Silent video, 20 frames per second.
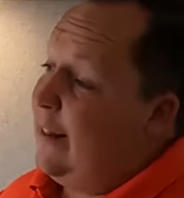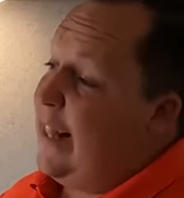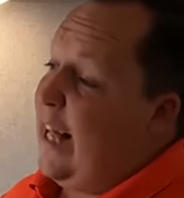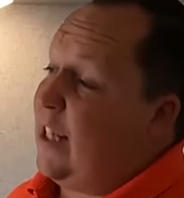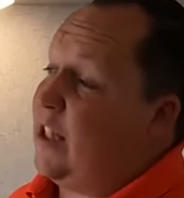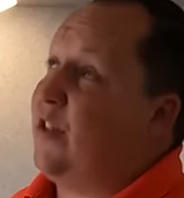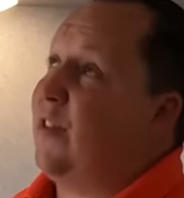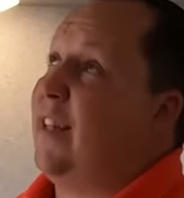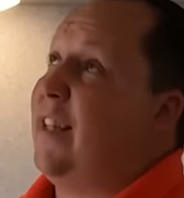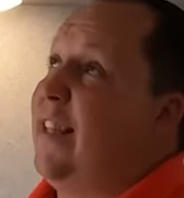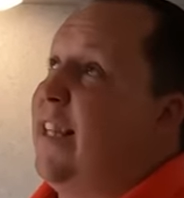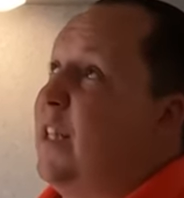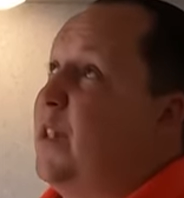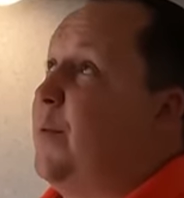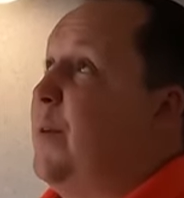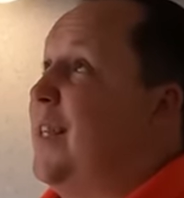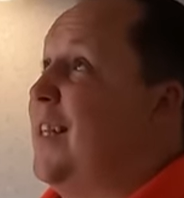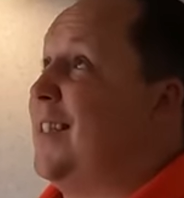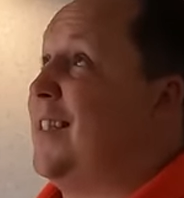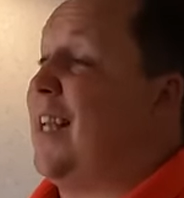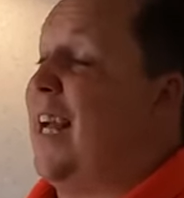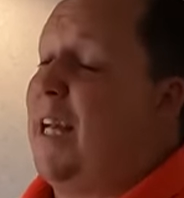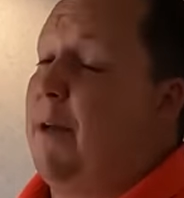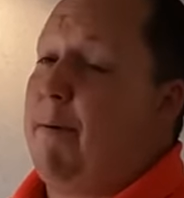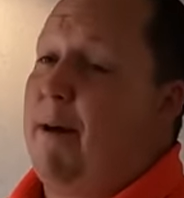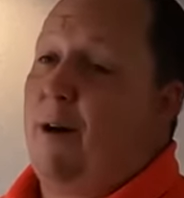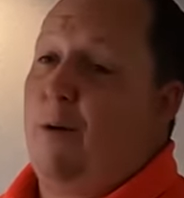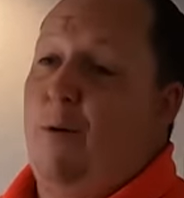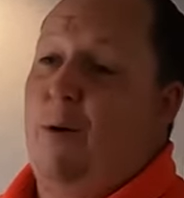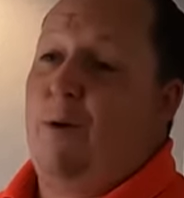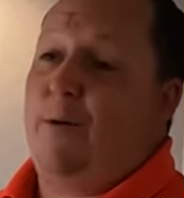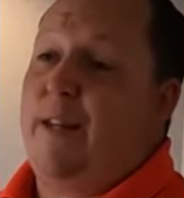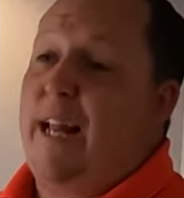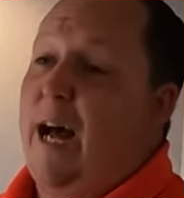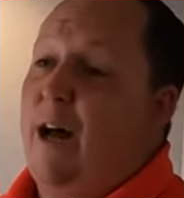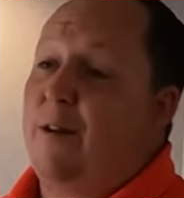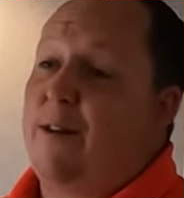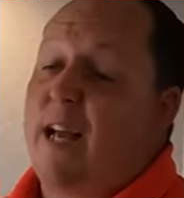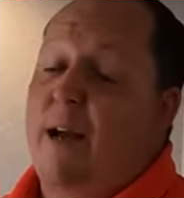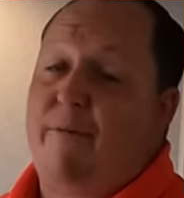That's three things we dislike about it, Will.
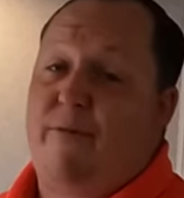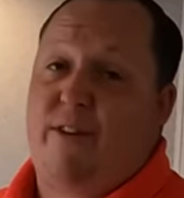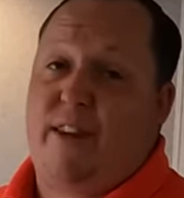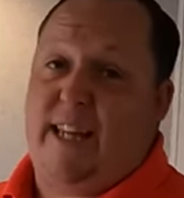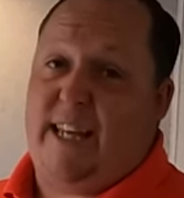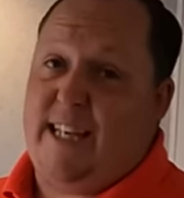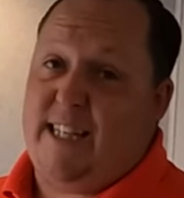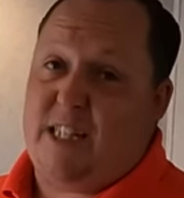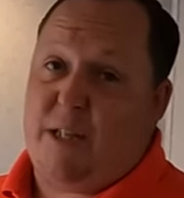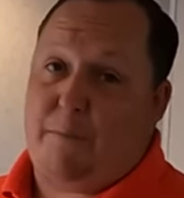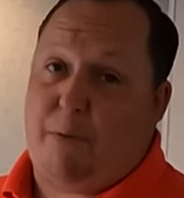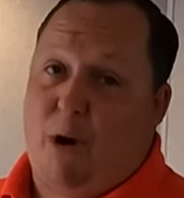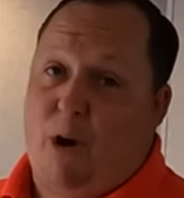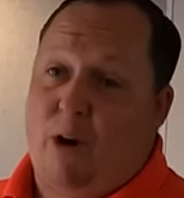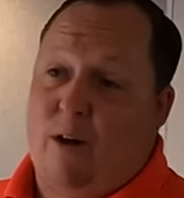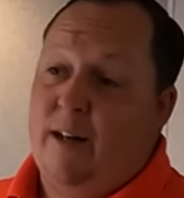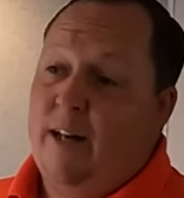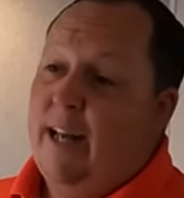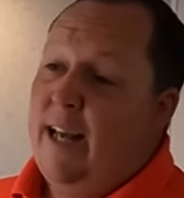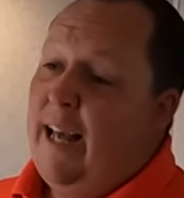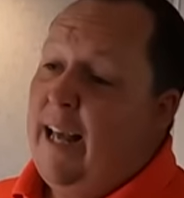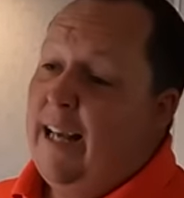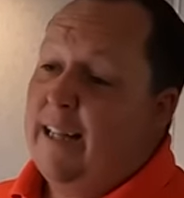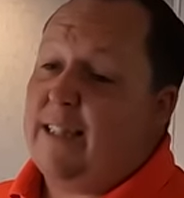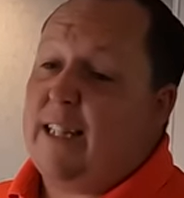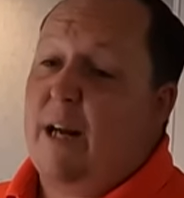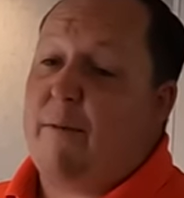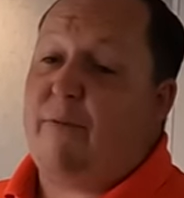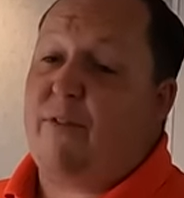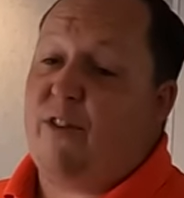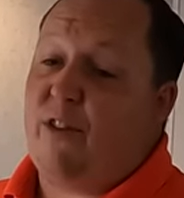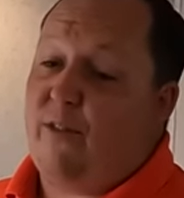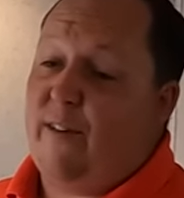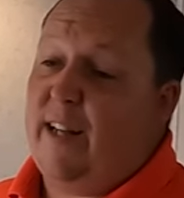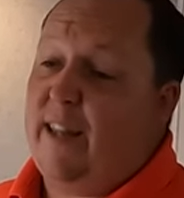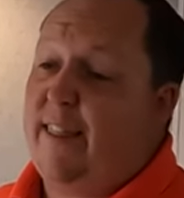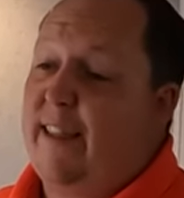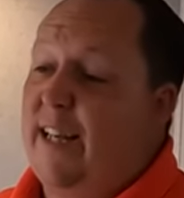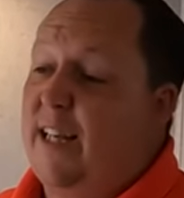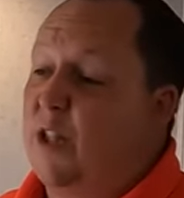Now time for the easy part. It's time for
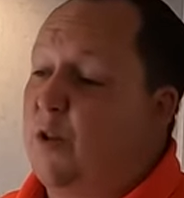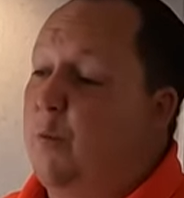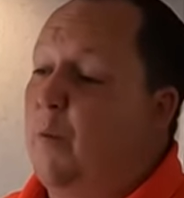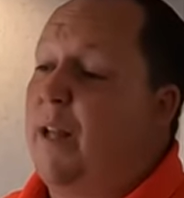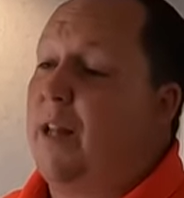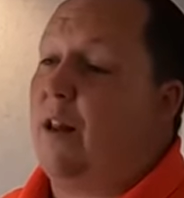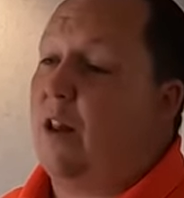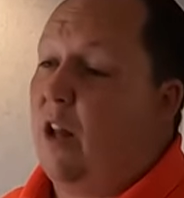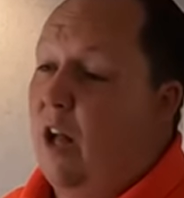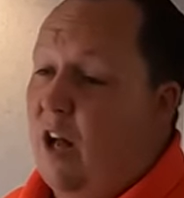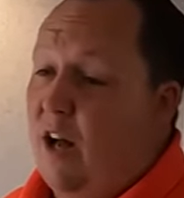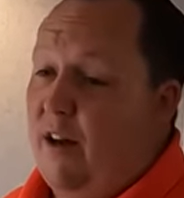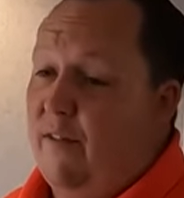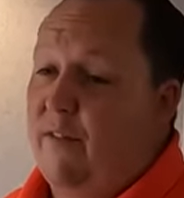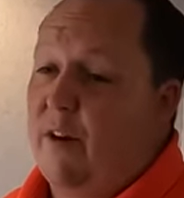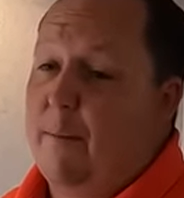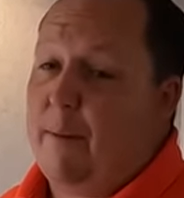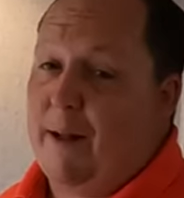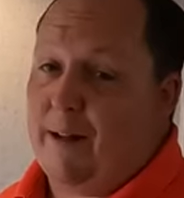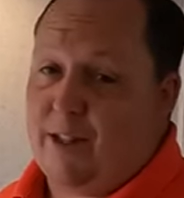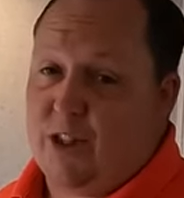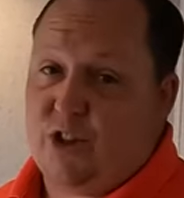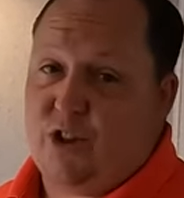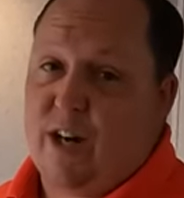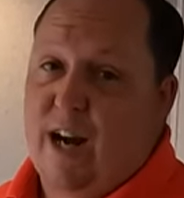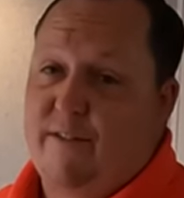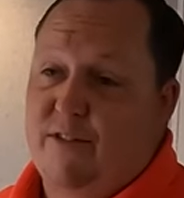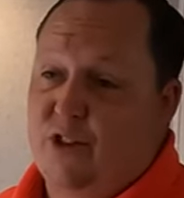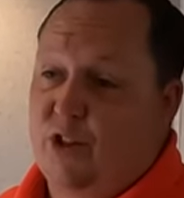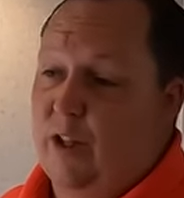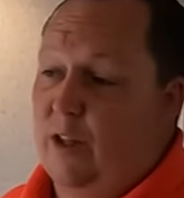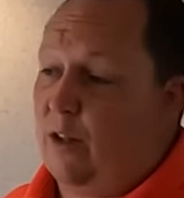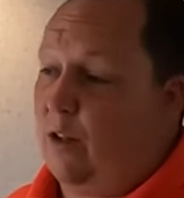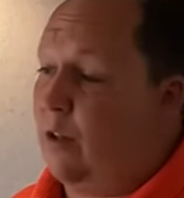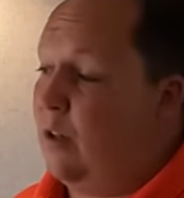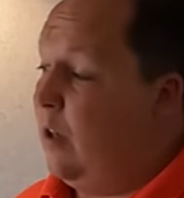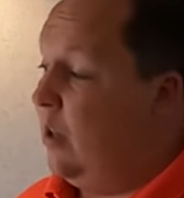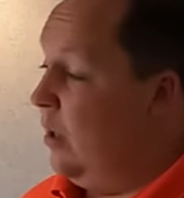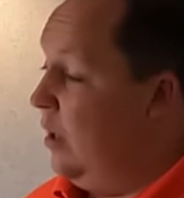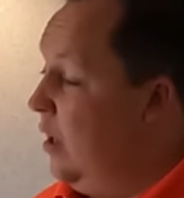three things we love about this travel trailer.
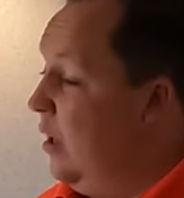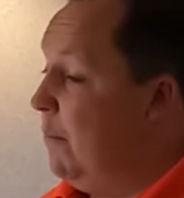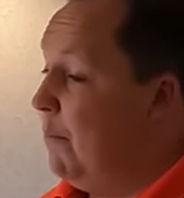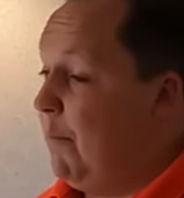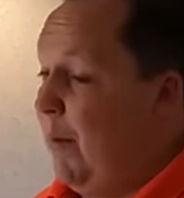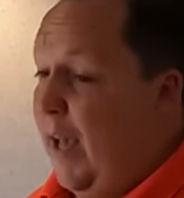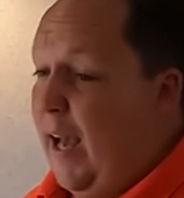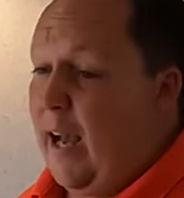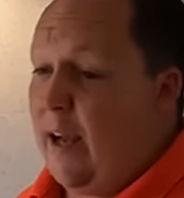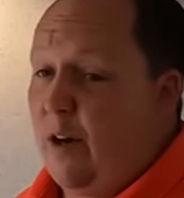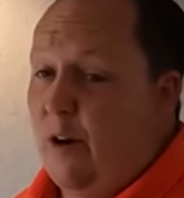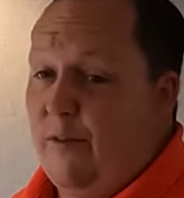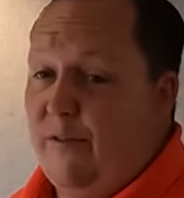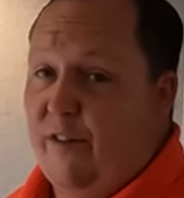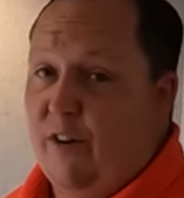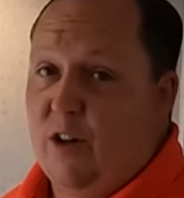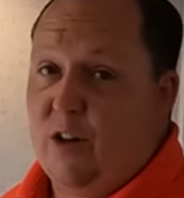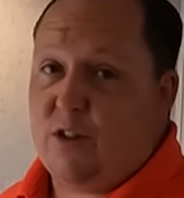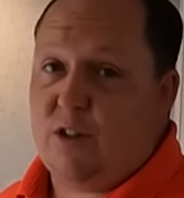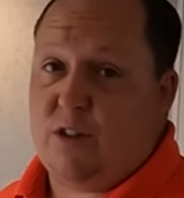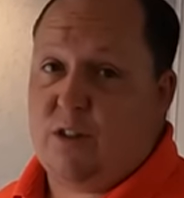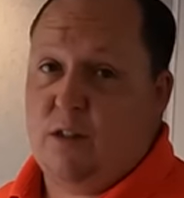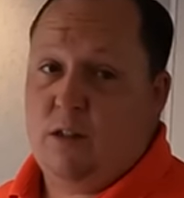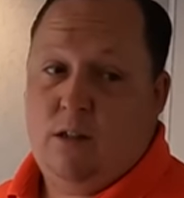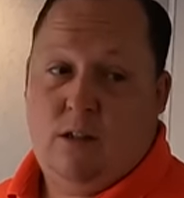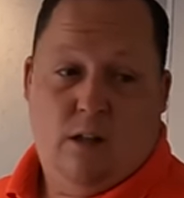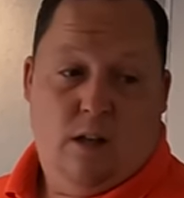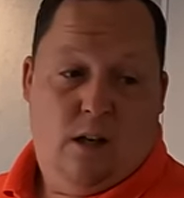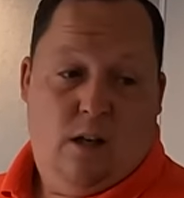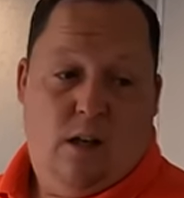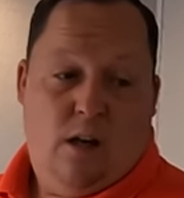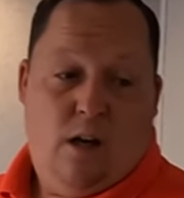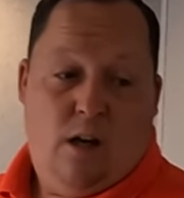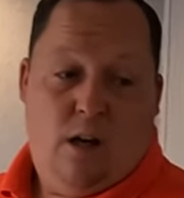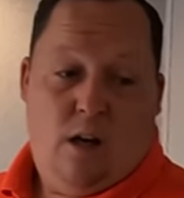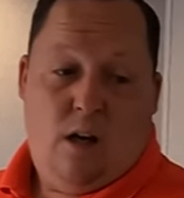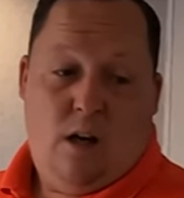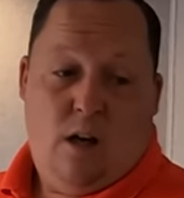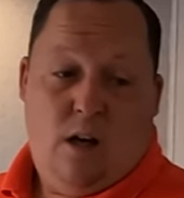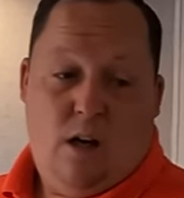Okay. May I go first? Sure.
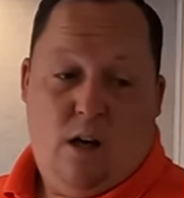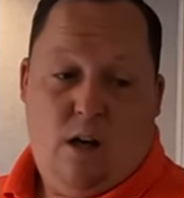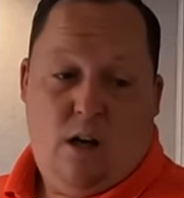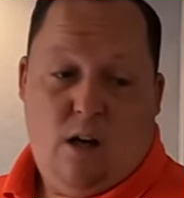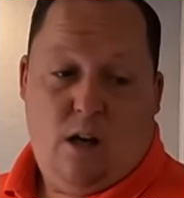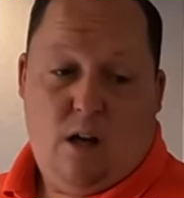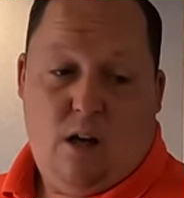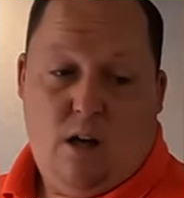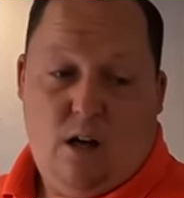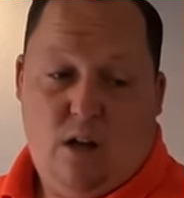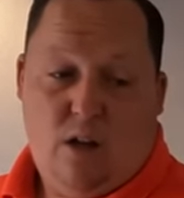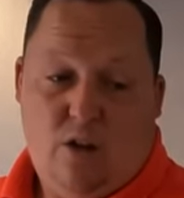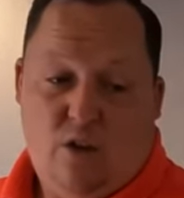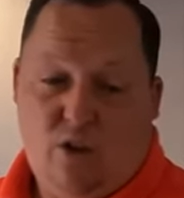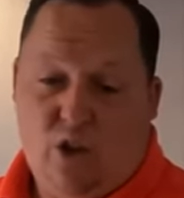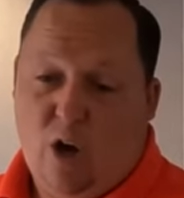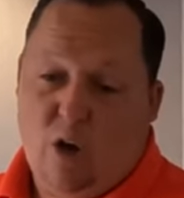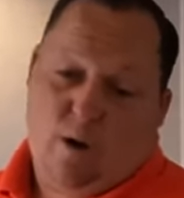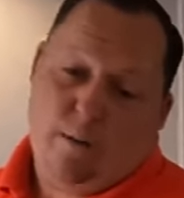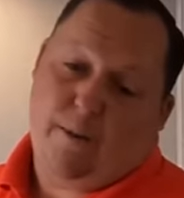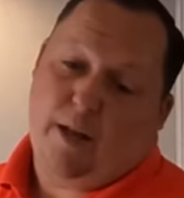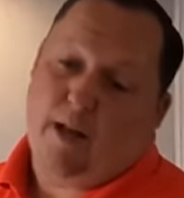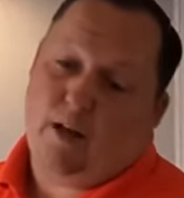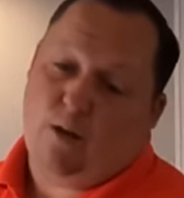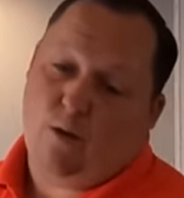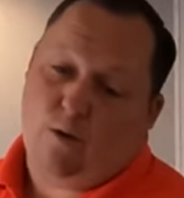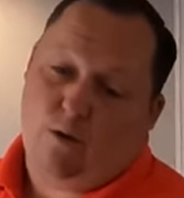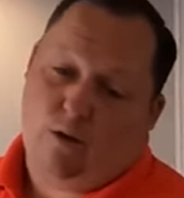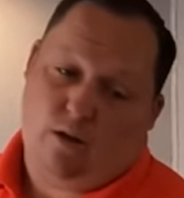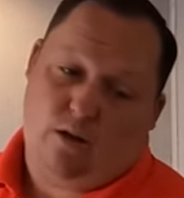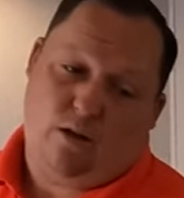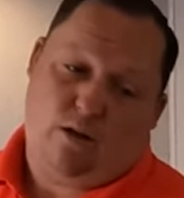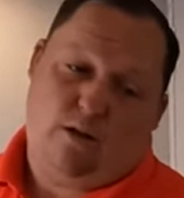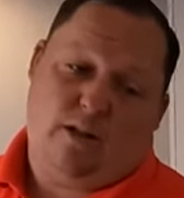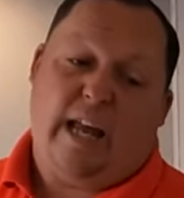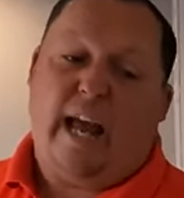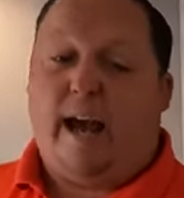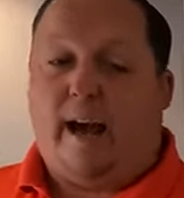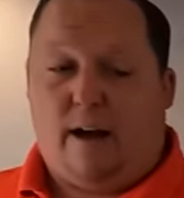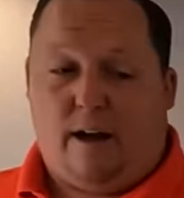No, I'm not going.
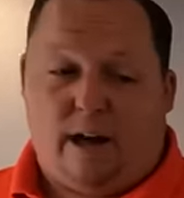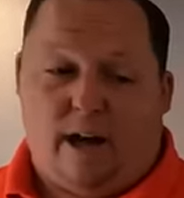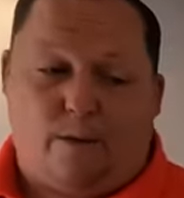Yeah,